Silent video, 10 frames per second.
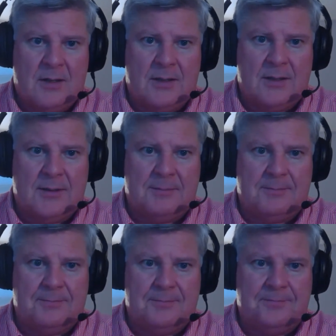
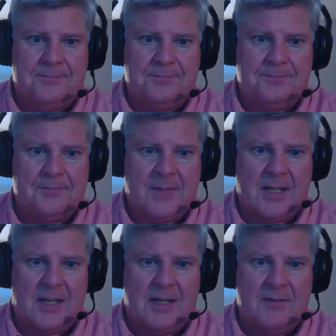And
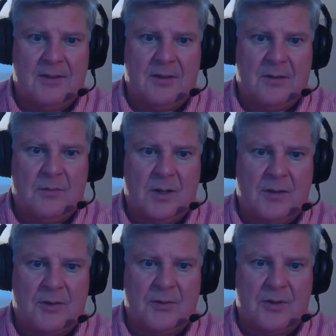I even
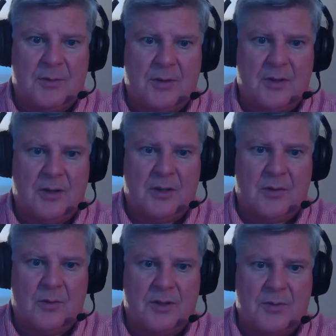went through some of the
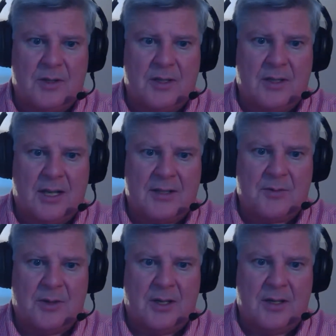other ones we did
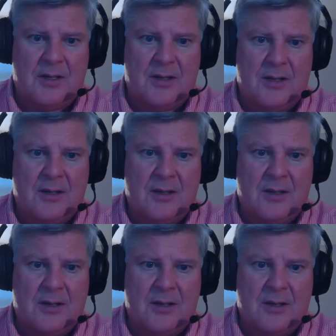last week.